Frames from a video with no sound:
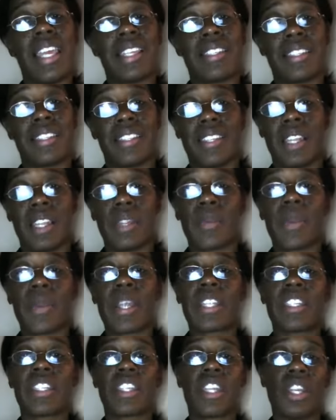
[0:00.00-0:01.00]

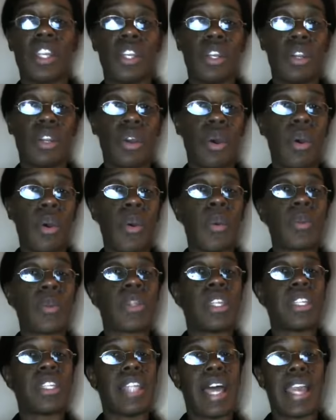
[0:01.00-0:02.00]
accelerates the know,
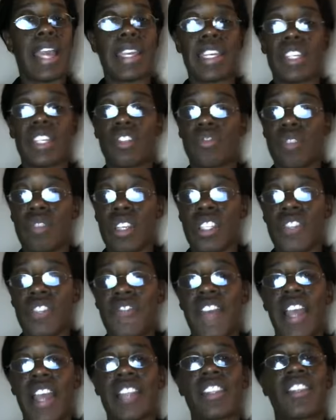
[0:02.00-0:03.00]
the like, and
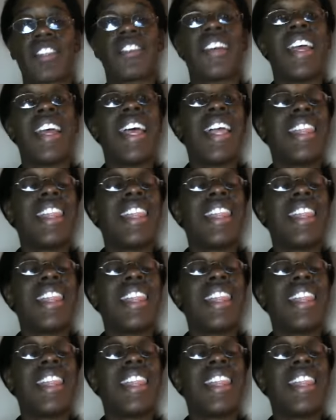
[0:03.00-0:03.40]
trust factor.